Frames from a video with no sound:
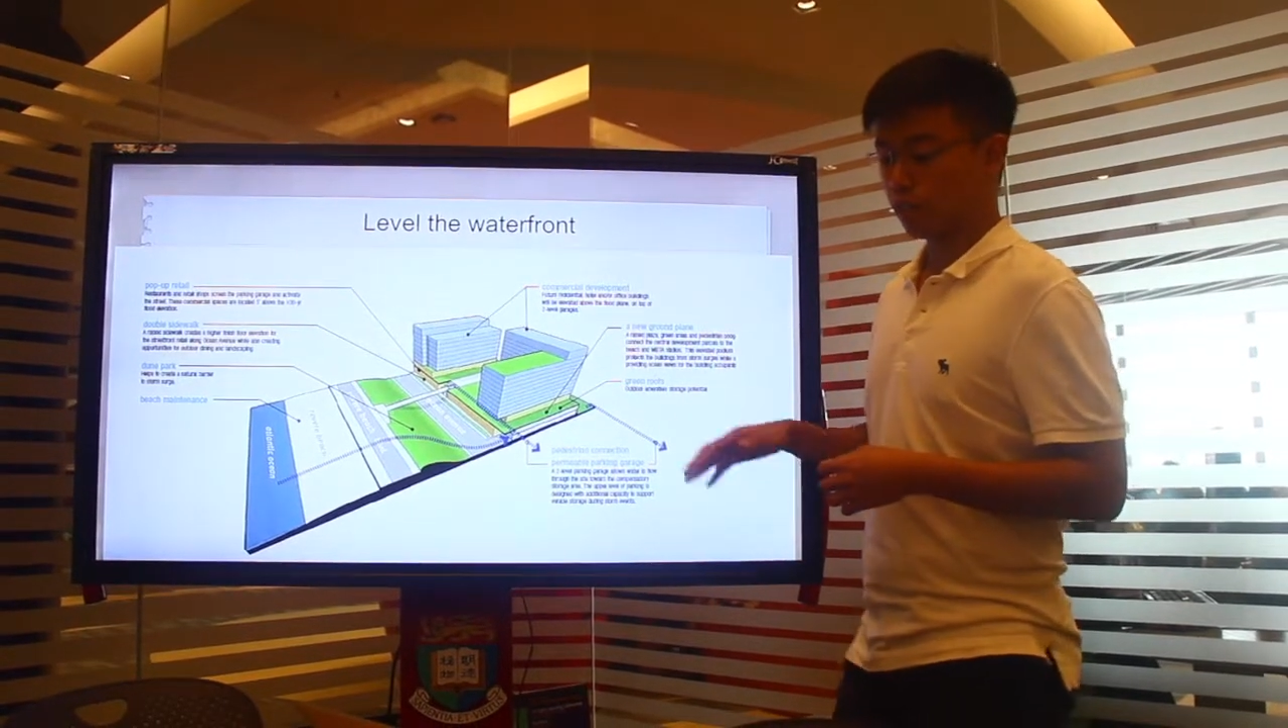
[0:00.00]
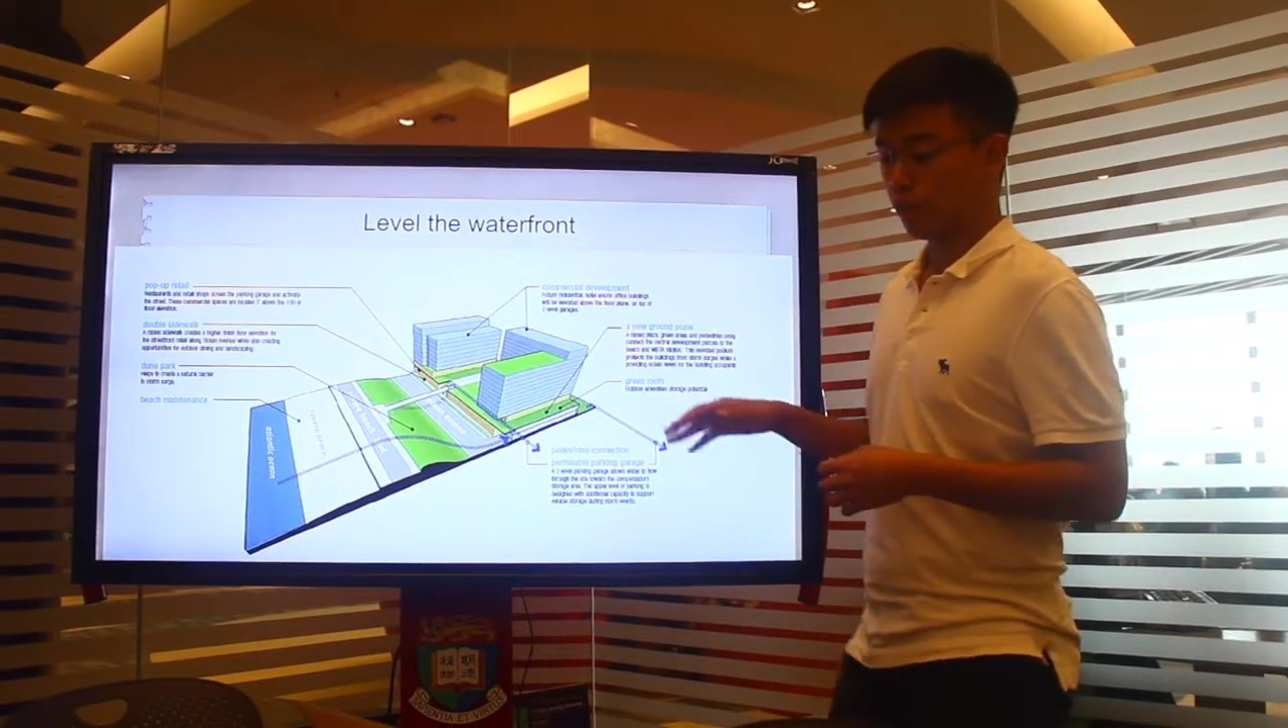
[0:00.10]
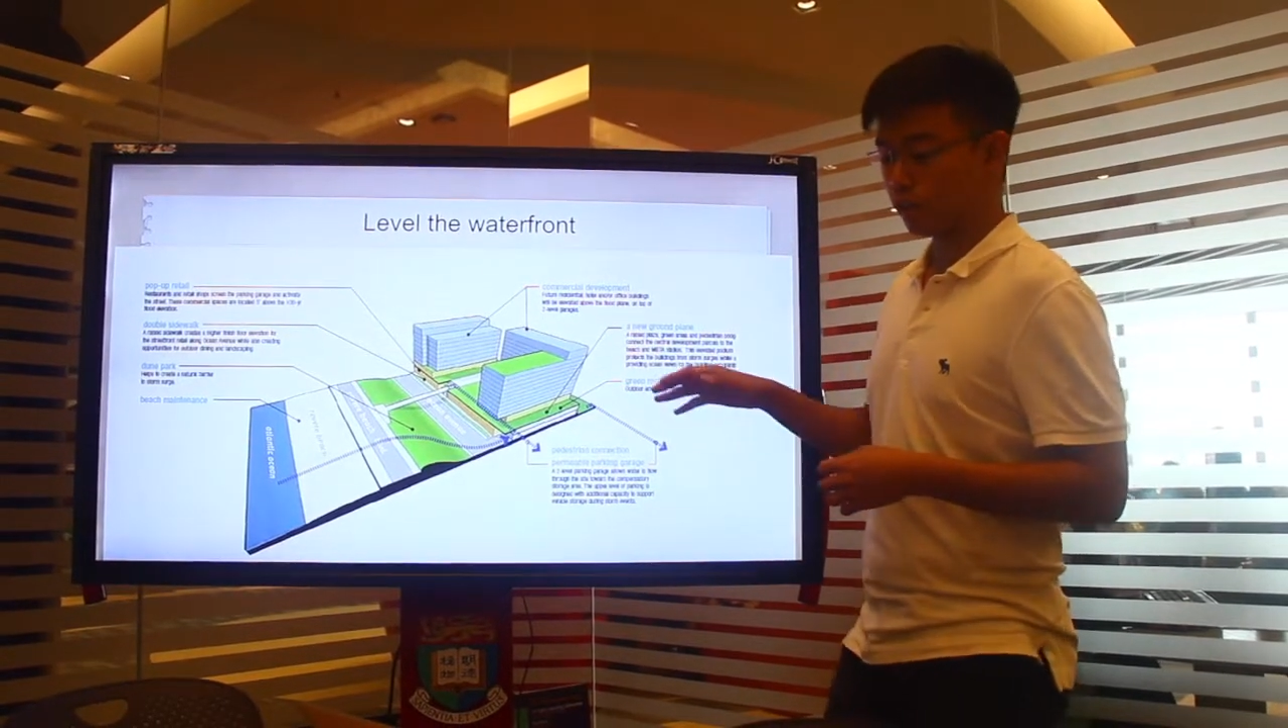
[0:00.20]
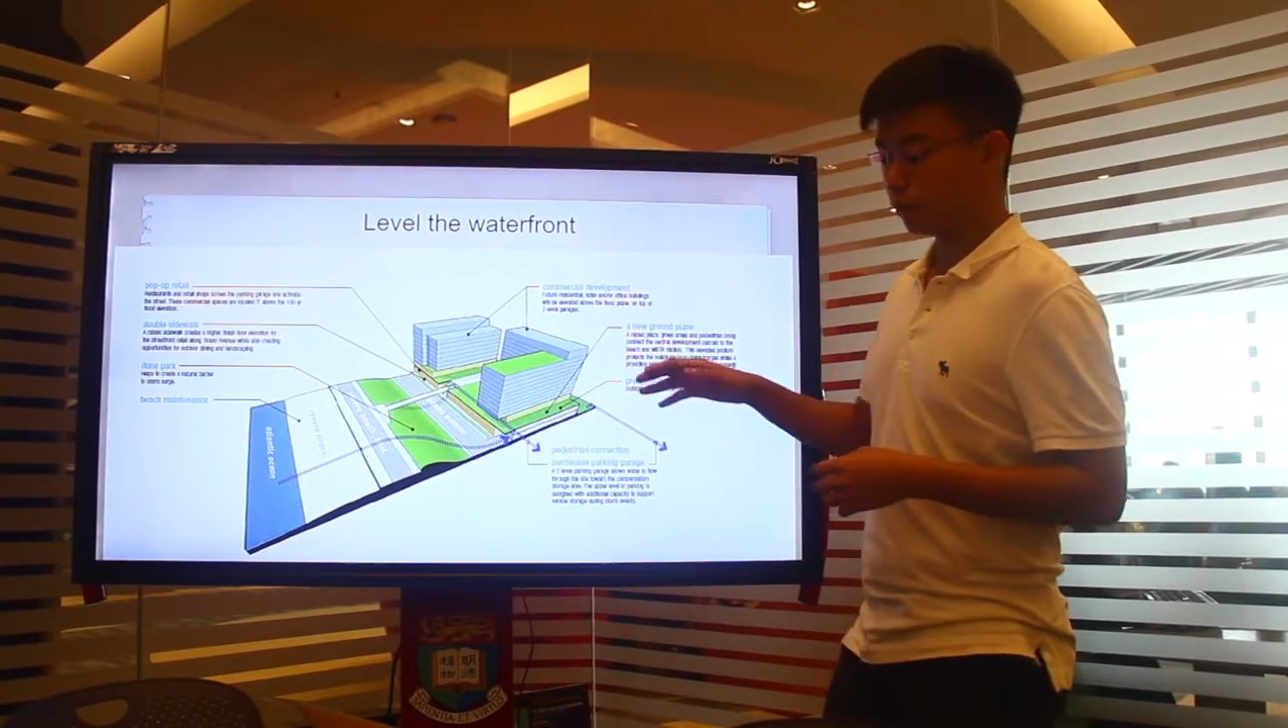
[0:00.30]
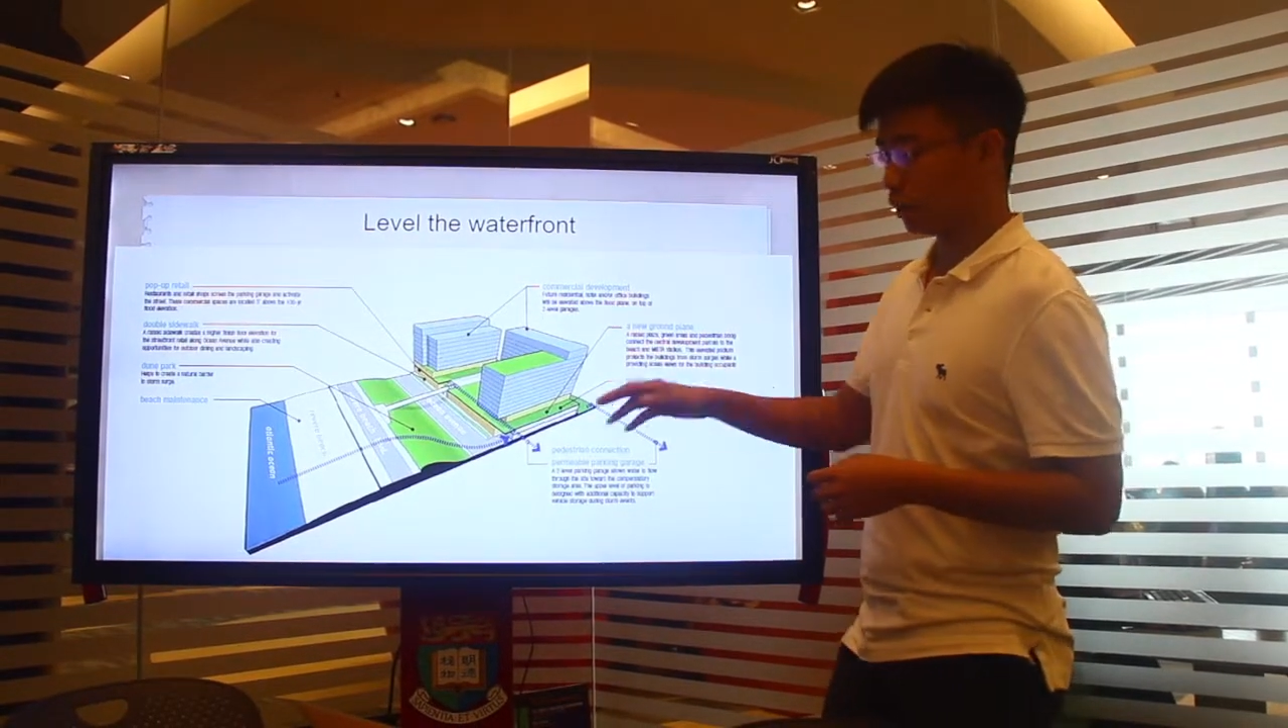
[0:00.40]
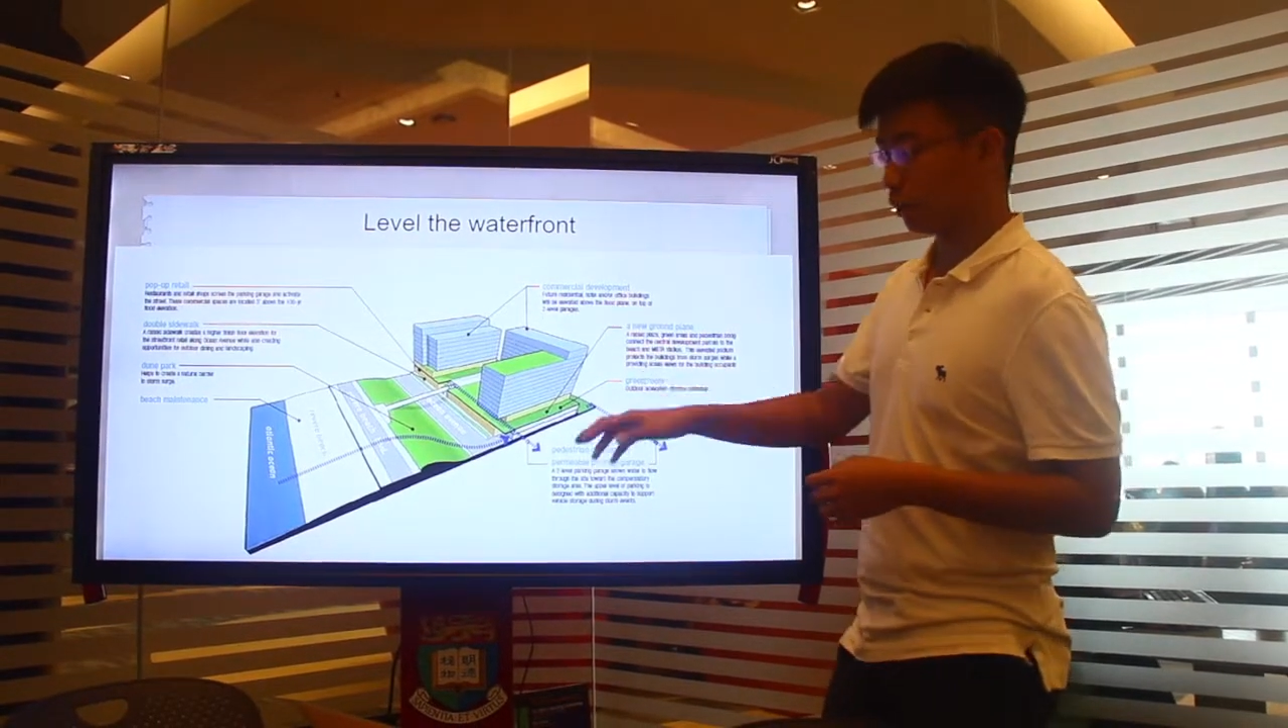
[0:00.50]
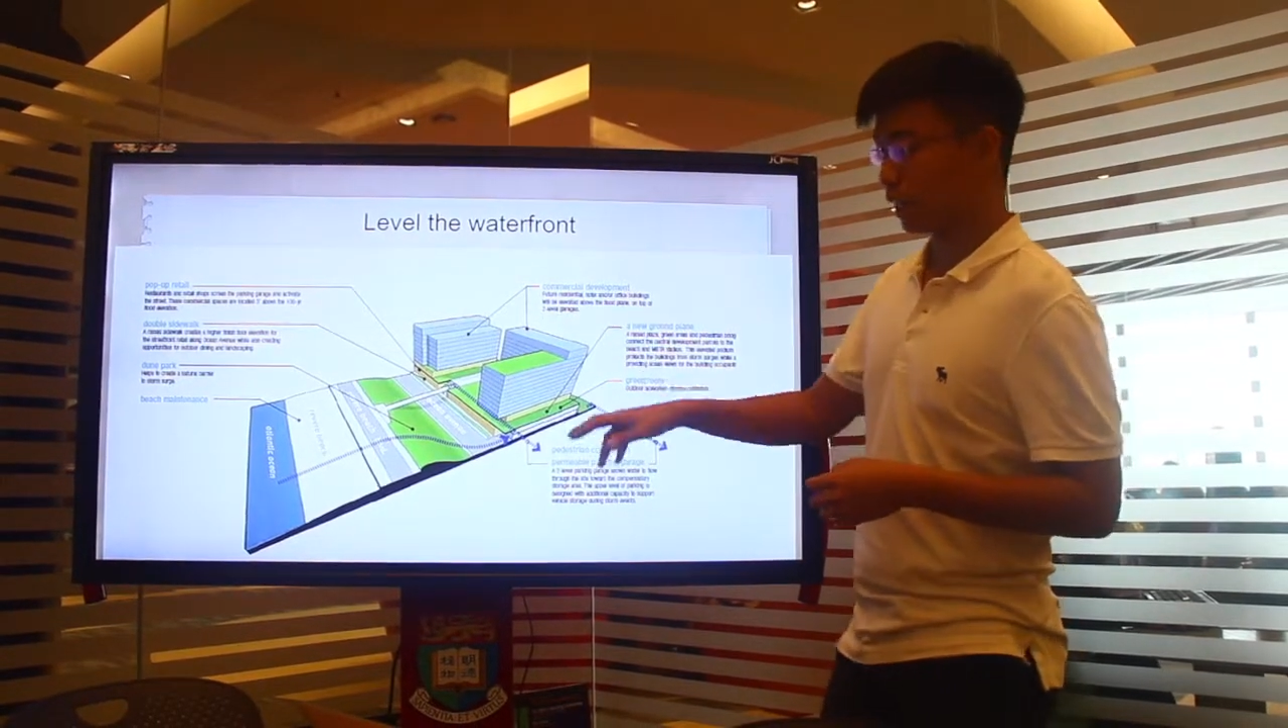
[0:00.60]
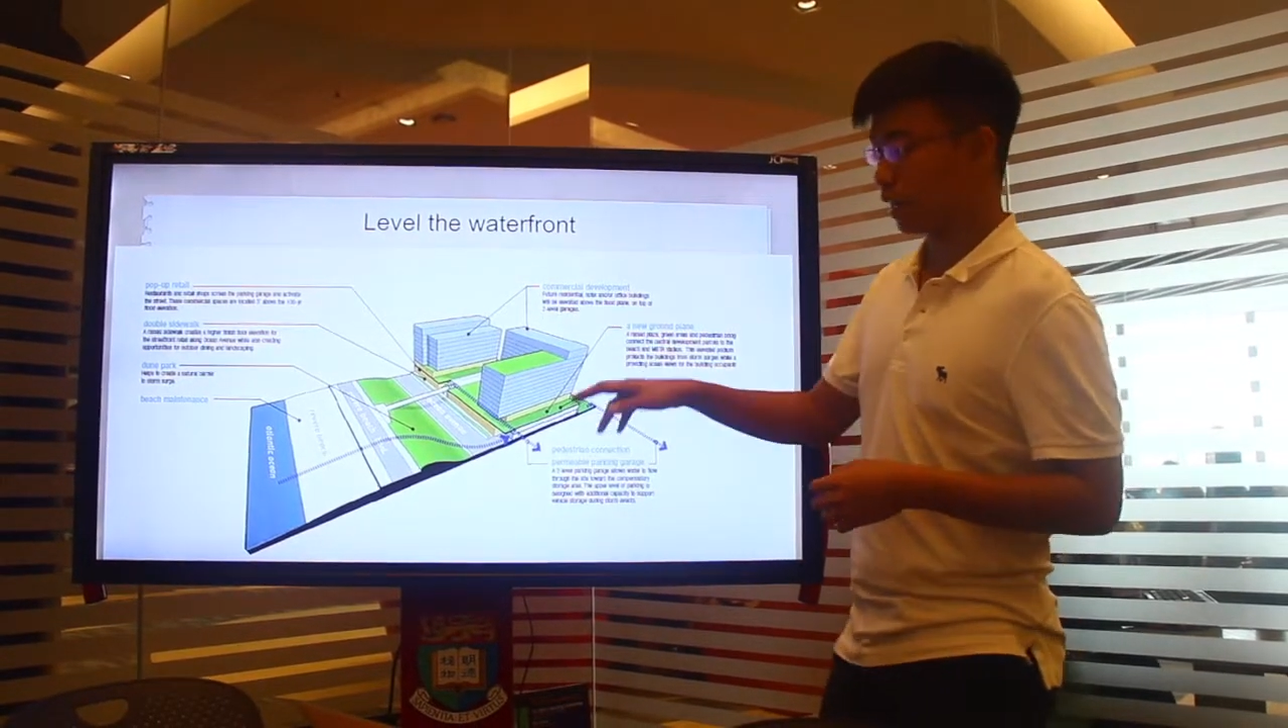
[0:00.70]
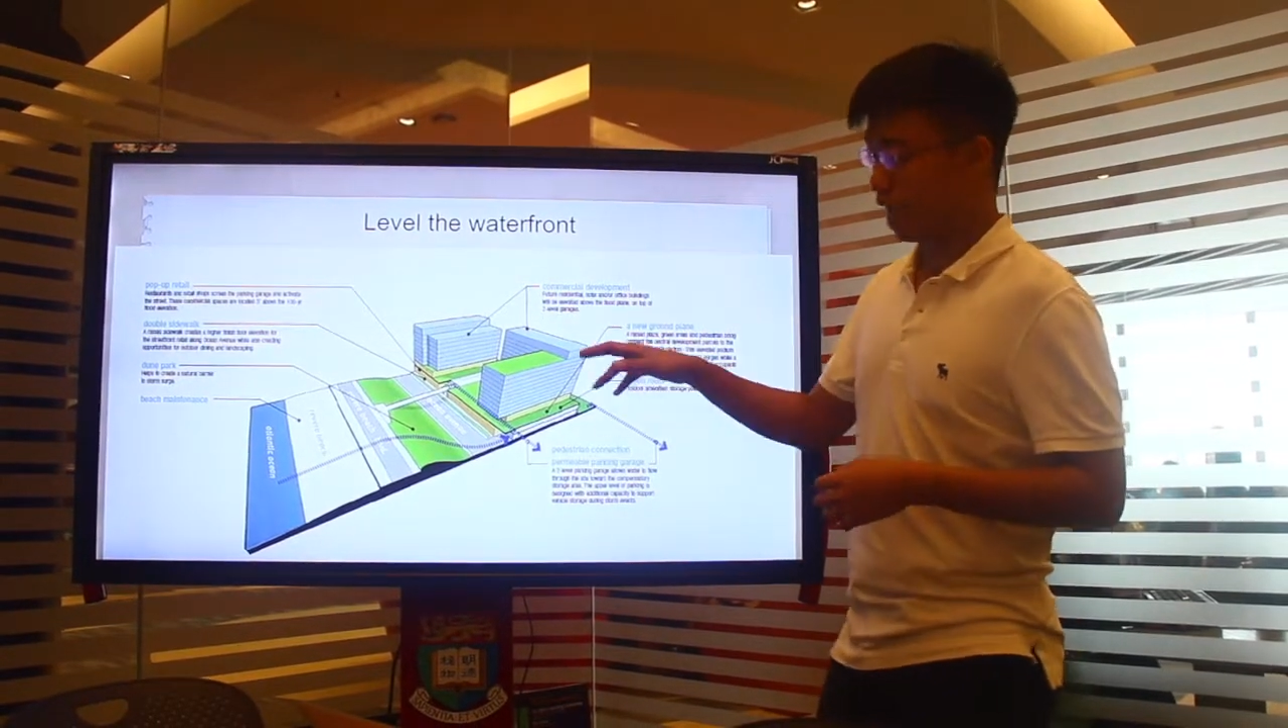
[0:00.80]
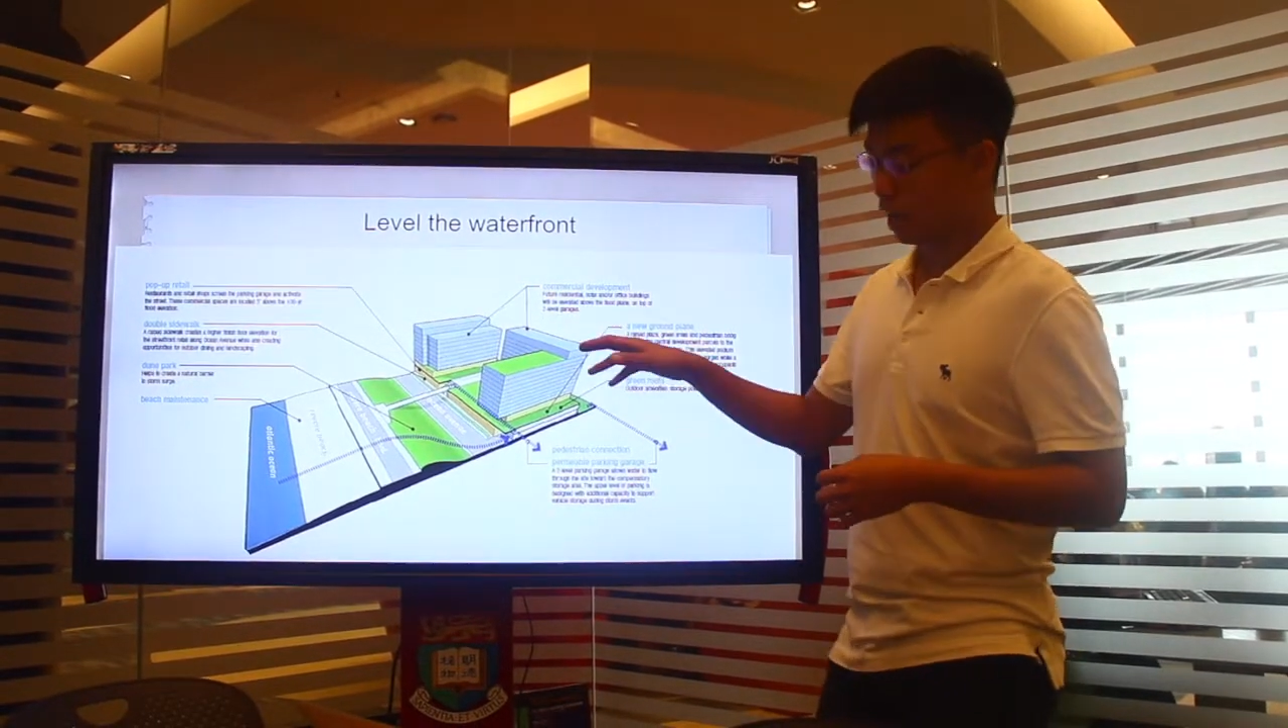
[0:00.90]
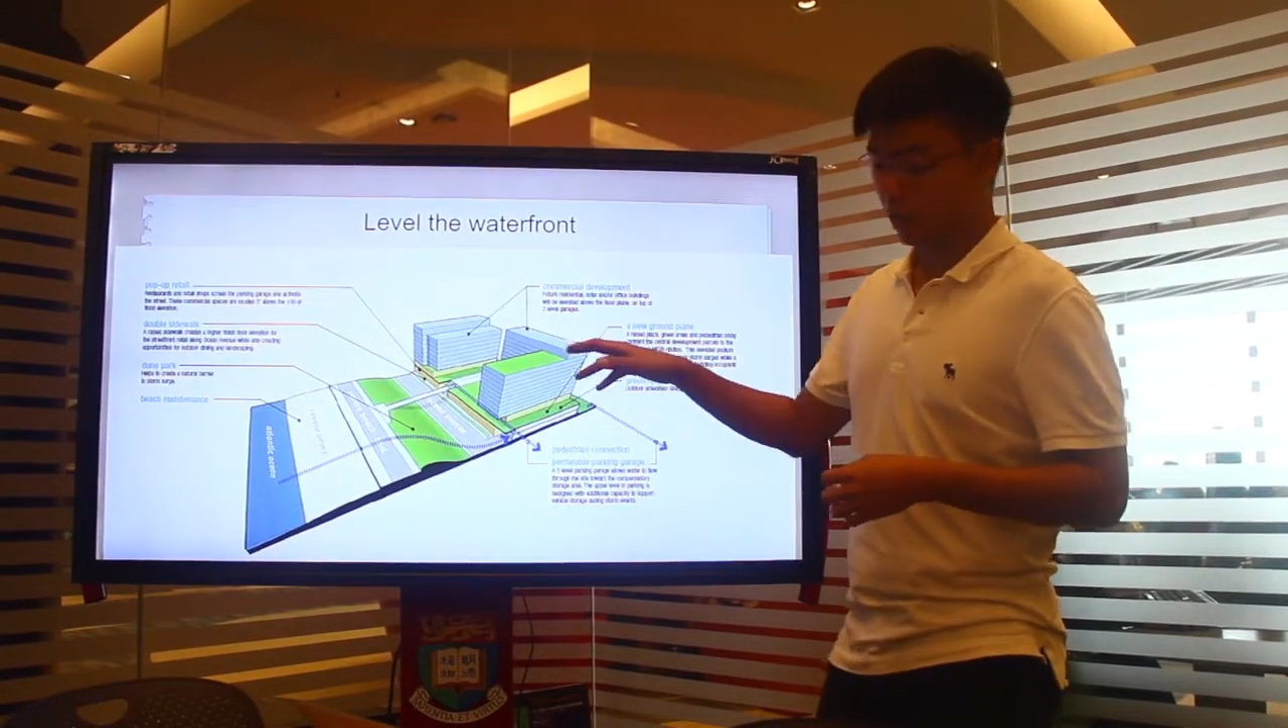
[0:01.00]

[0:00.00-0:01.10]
the avenue in